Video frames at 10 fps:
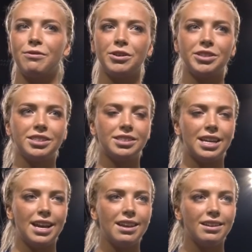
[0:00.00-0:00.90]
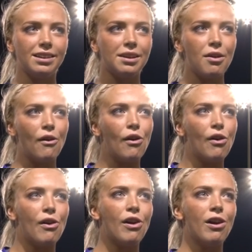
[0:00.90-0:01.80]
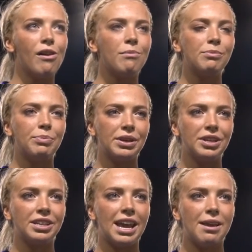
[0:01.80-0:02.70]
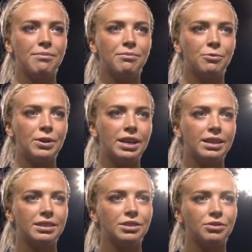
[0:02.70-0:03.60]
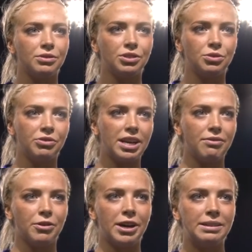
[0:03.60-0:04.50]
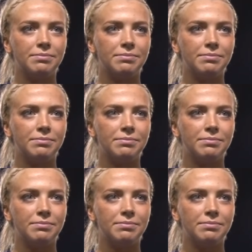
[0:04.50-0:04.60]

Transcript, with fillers: Florida State, Be a good game. We're ready for it.